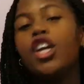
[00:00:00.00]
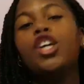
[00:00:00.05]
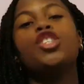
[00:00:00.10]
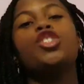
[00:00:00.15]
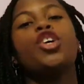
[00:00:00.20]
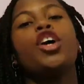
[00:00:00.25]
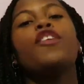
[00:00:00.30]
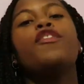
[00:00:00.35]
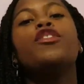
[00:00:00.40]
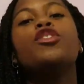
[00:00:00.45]
So
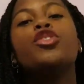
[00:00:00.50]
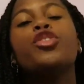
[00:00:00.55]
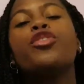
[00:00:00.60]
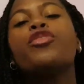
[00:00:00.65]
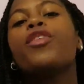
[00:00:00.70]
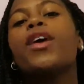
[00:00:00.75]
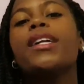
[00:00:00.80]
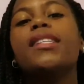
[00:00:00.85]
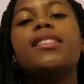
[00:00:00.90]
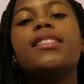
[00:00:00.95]
if you do
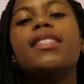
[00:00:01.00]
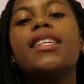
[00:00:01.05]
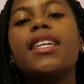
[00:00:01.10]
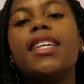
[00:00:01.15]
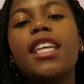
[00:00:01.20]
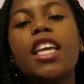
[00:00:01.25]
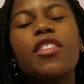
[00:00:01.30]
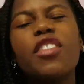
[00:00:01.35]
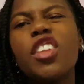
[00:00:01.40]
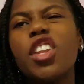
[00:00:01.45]
fancy
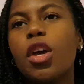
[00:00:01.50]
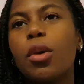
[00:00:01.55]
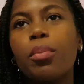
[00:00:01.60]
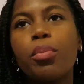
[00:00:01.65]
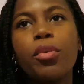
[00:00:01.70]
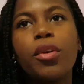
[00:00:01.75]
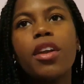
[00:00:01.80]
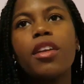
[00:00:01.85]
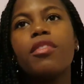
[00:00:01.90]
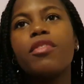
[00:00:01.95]
giving it a
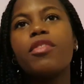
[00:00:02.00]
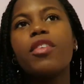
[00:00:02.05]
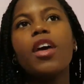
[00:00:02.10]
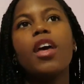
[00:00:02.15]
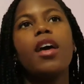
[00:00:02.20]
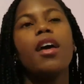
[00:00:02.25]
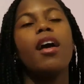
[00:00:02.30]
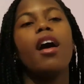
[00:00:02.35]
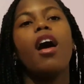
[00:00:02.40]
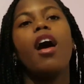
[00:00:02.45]
brief,
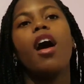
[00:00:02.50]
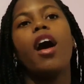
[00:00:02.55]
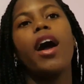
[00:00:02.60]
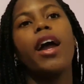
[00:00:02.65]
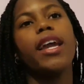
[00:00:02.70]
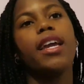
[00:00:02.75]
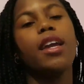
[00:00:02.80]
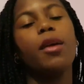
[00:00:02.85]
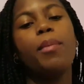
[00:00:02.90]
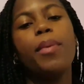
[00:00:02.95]

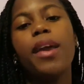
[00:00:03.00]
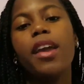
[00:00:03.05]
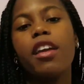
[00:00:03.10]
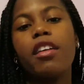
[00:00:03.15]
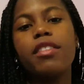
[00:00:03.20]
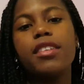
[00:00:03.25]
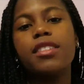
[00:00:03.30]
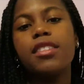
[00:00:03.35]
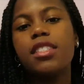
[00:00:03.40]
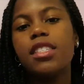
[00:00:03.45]
I appear
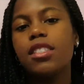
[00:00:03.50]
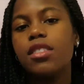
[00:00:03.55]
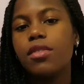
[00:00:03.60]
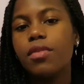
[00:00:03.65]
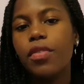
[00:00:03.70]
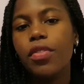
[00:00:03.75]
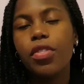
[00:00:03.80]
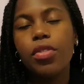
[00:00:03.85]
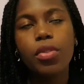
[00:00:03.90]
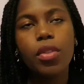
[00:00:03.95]

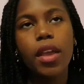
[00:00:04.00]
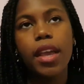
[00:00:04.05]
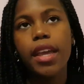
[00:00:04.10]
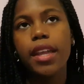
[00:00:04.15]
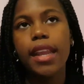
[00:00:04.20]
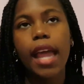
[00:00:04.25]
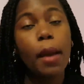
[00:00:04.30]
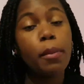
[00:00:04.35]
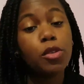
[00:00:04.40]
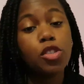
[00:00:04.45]
in
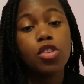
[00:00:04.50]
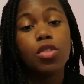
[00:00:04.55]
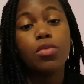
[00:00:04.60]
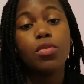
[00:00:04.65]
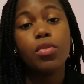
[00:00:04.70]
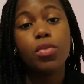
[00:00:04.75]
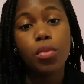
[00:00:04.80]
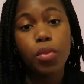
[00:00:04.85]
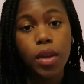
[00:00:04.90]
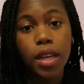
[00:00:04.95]
episode
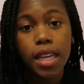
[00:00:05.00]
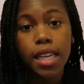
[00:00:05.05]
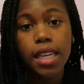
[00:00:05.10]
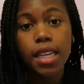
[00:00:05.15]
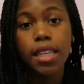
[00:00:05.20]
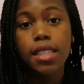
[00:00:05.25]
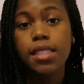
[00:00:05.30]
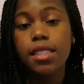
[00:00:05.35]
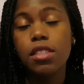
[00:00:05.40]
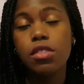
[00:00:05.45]

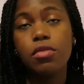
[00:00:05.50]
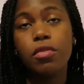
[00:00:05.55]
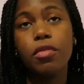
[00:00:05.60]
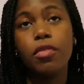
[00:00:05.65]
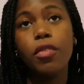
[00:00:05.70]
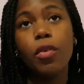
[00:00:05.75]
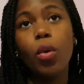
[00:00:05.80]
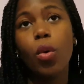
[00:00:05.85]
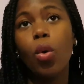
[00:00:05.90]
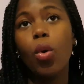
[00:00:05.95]
3, season
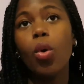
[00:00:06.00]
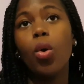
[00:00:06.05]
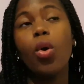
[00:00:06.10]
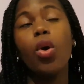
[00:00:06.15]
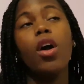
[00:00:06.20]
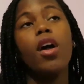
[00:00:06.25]
4.